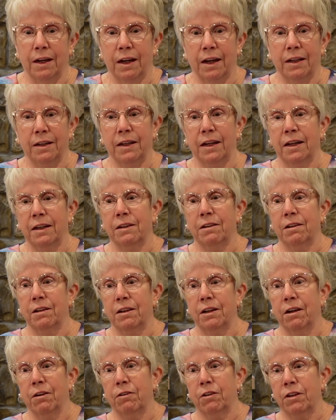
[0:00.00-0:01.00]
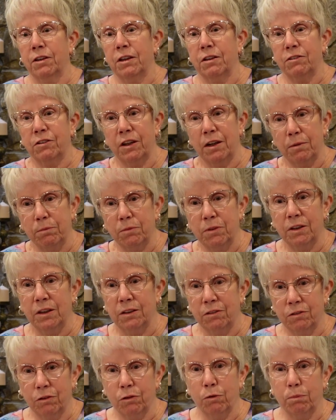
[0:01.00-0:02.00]
and then an area that's
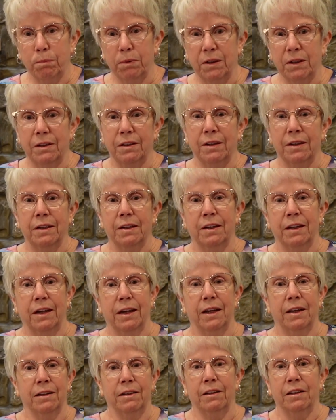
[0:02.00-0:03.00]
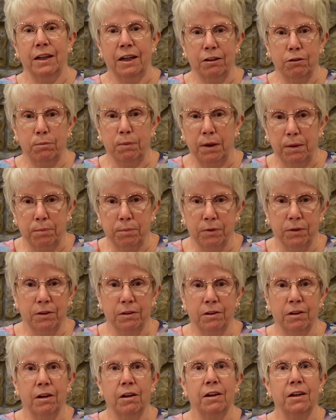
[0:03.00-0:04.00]
empty is open and the next people
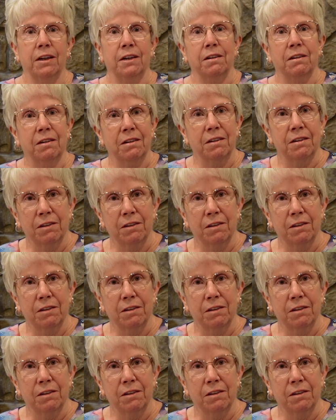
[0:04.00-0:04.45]
in line